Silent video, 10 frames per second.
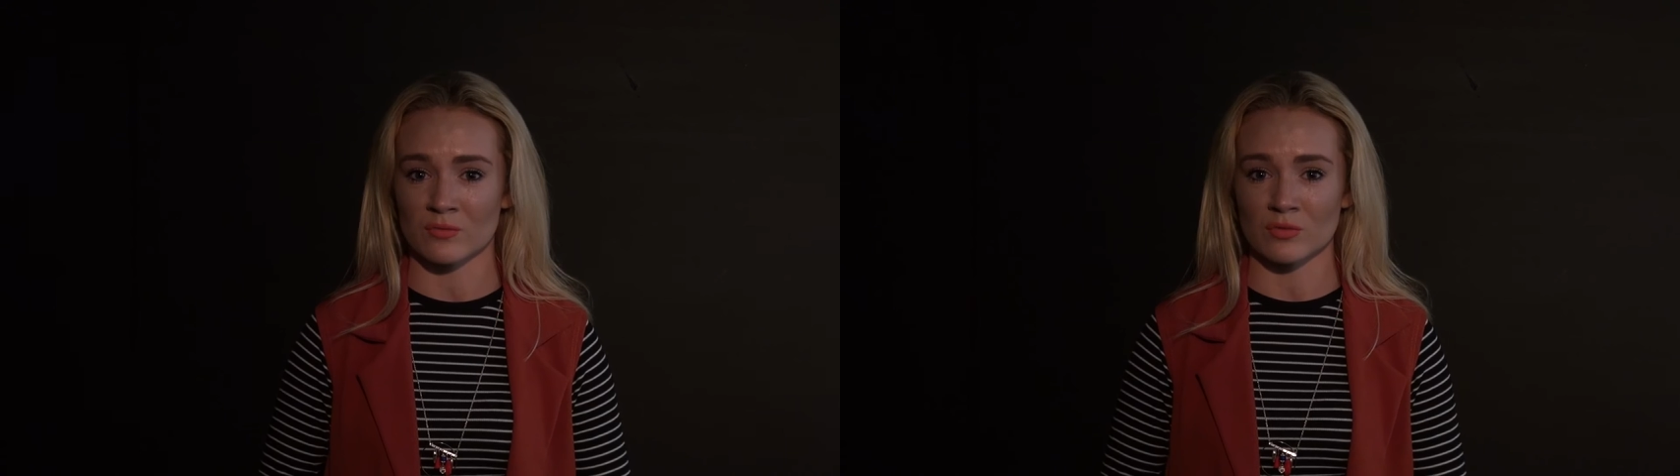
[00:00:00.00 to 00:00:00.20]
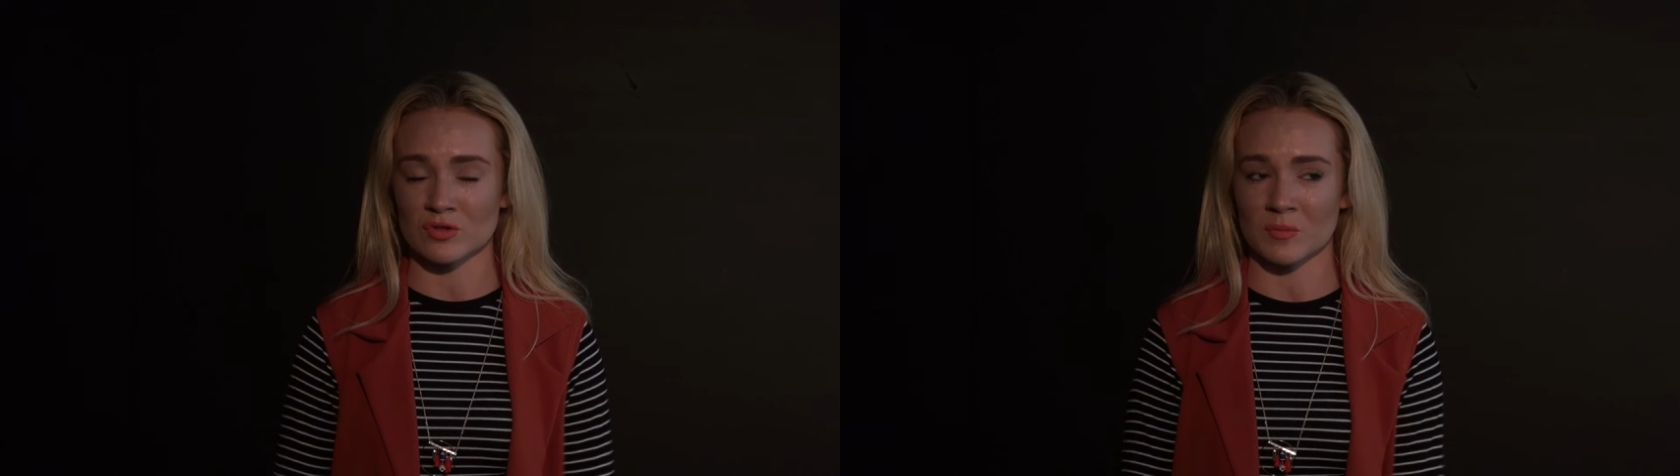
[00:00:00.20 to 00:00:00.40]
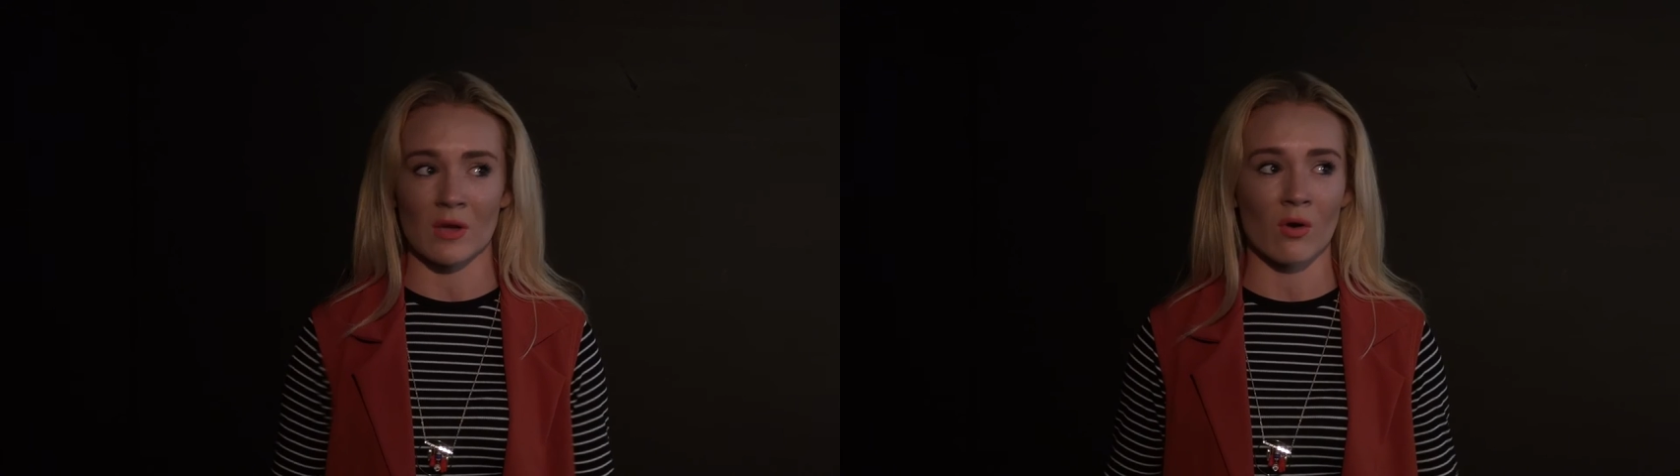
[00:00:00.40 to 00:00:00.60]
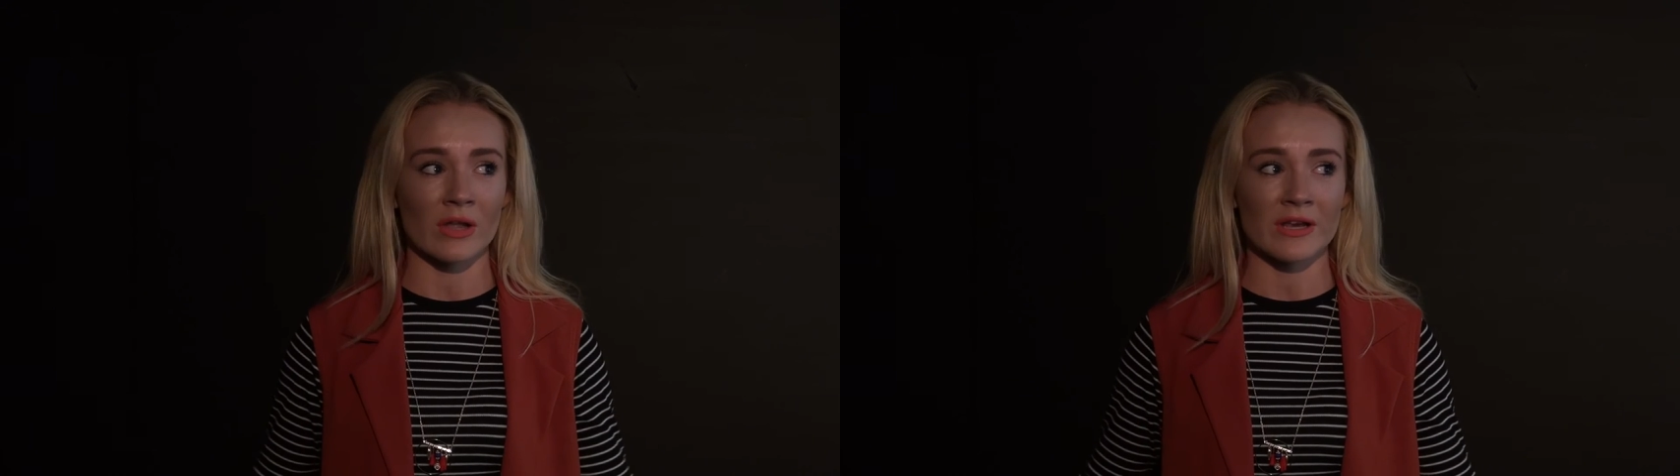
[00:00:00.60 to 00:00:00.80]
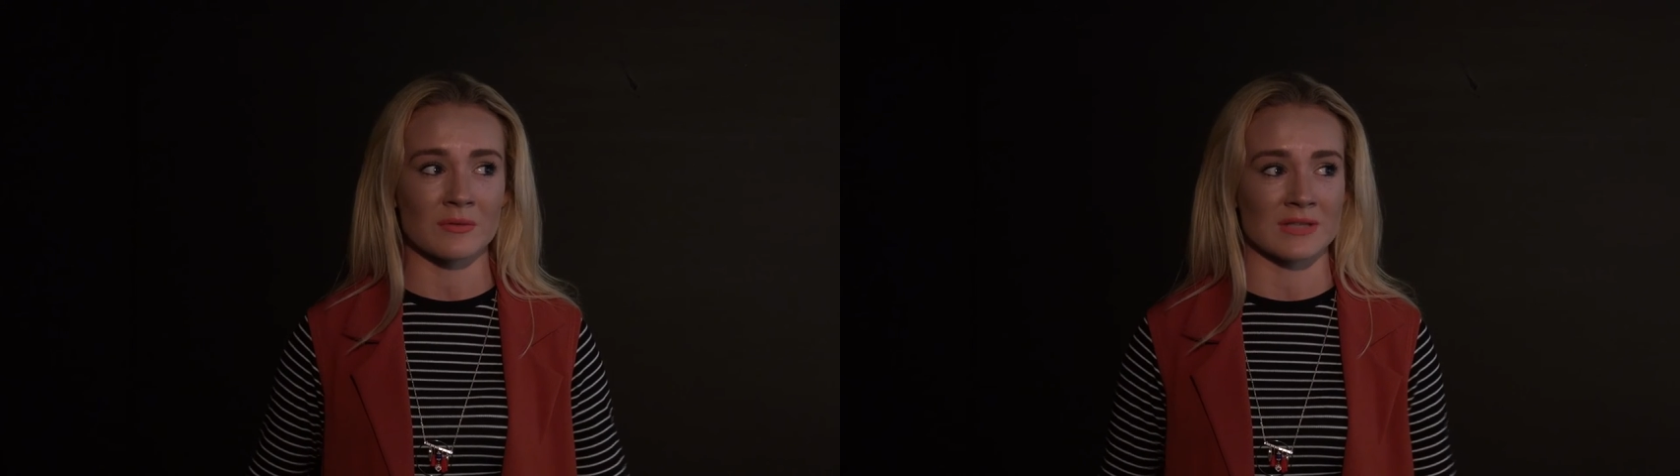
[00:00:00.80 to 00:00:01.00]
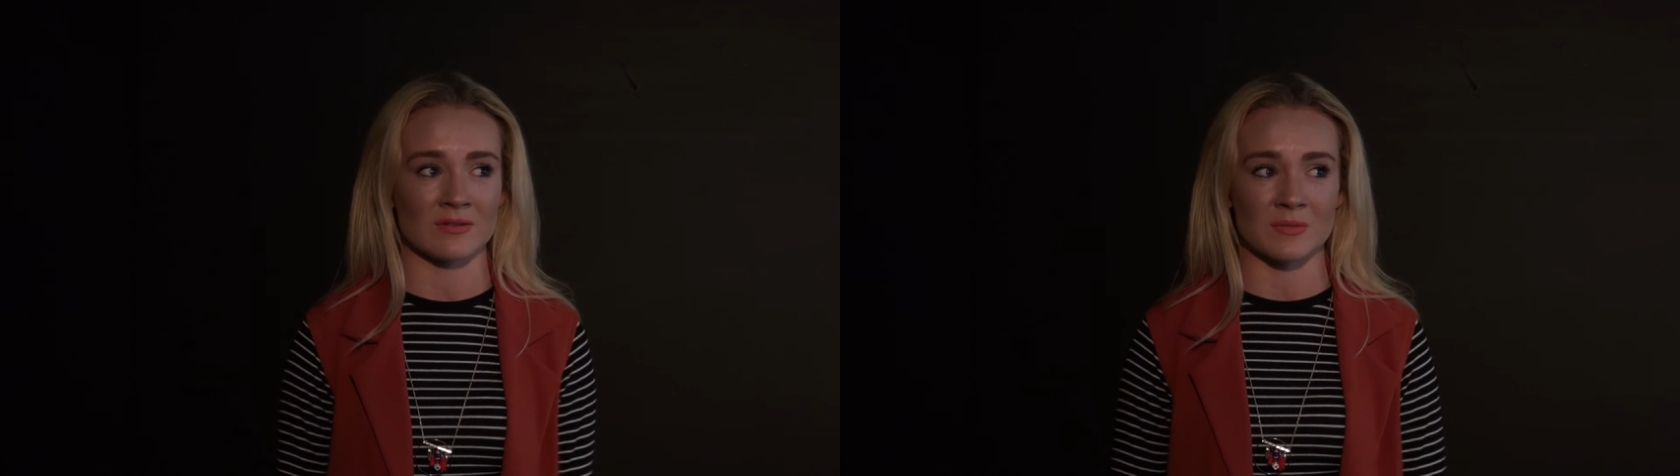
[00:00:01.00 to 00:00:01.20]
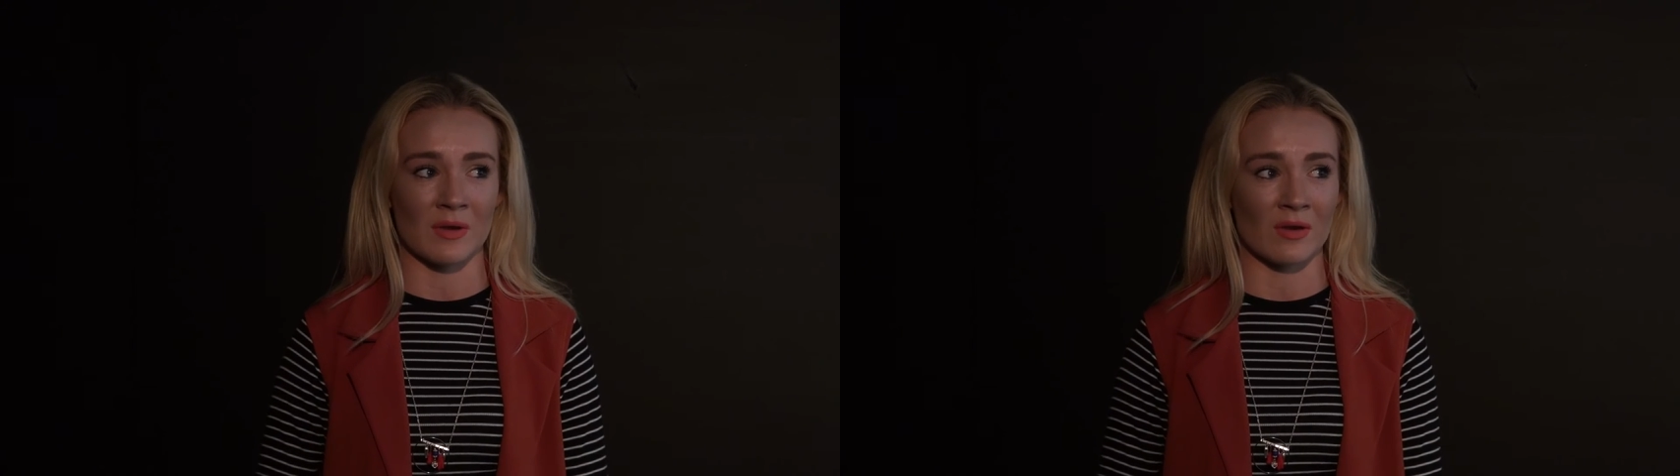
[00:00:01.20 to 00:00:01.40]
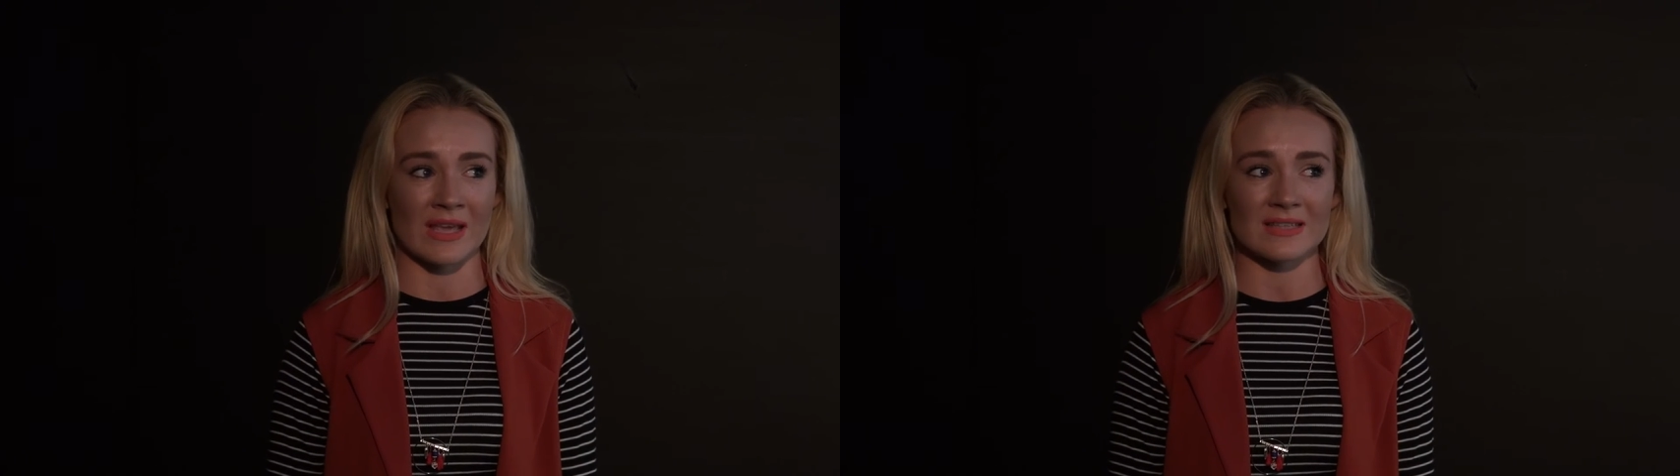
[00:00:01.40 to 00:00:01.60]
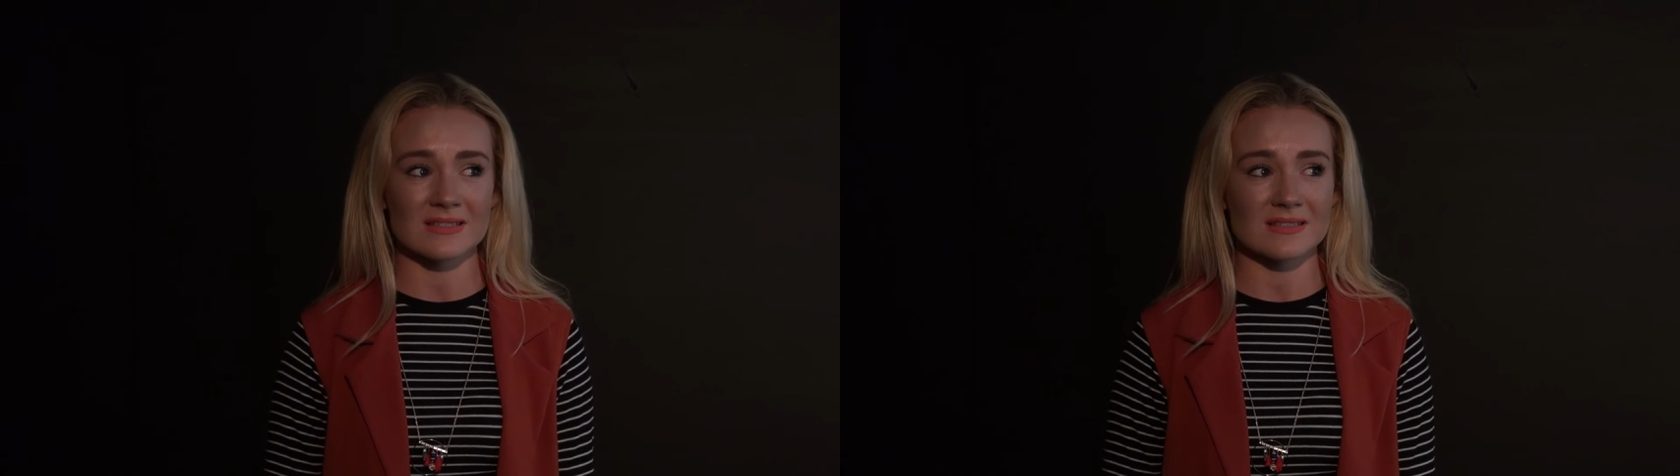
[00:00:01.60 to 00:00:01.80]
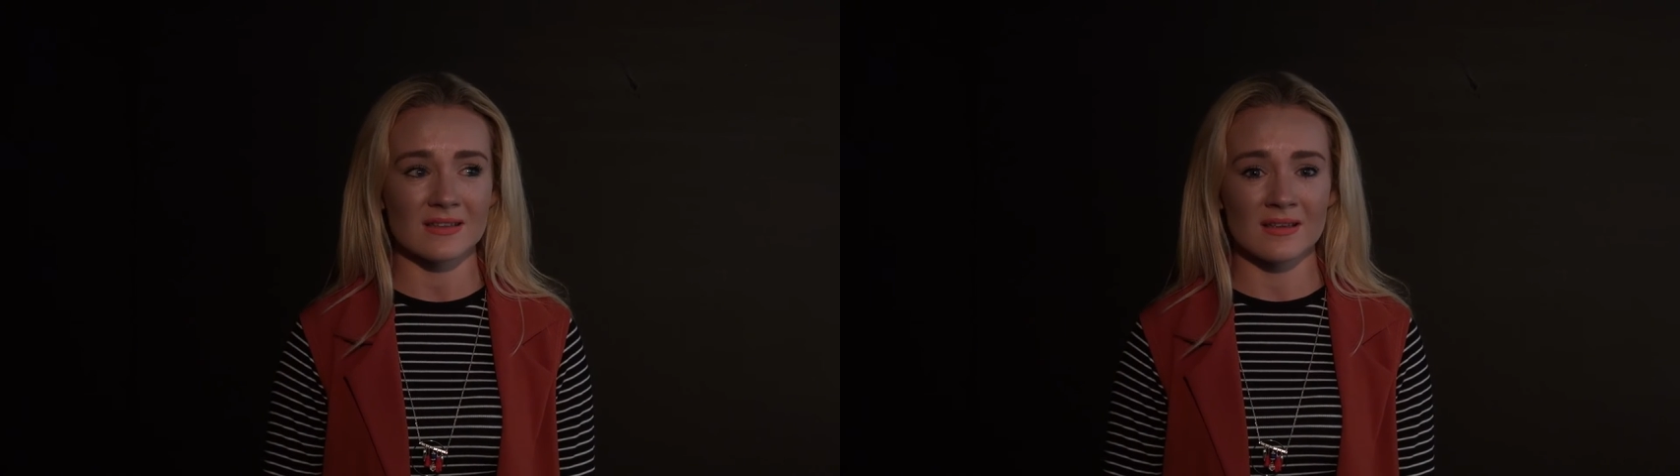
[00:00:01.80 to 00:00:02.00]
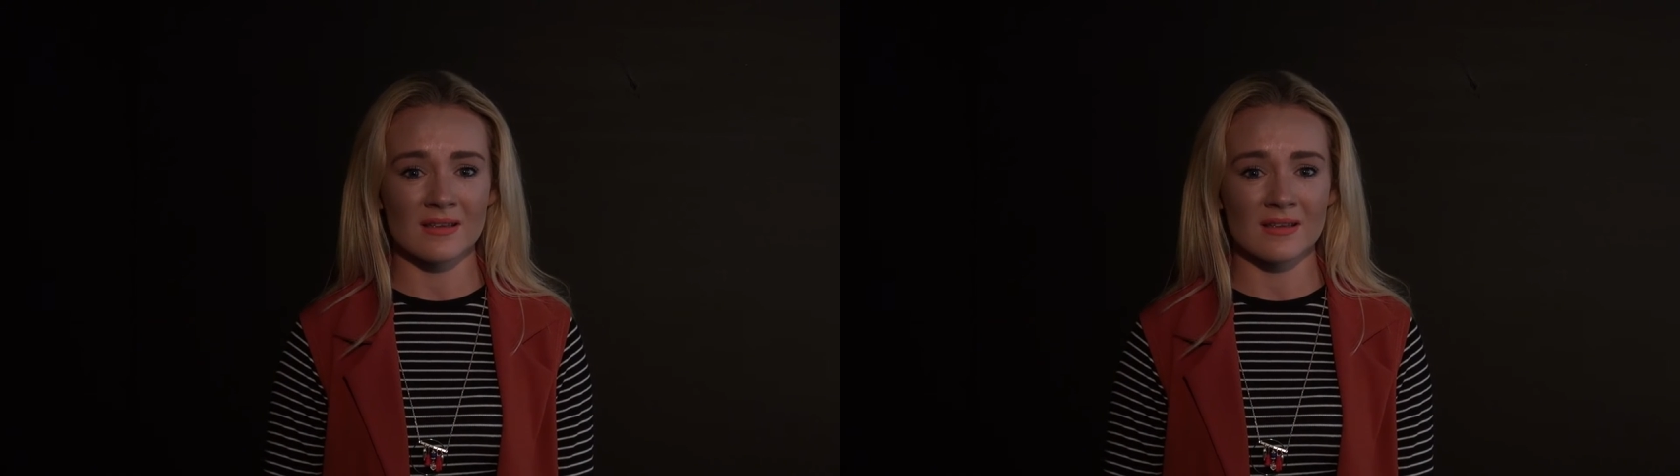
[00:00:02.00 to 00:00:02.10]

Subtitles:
the rules to me. All I know is how to be honest.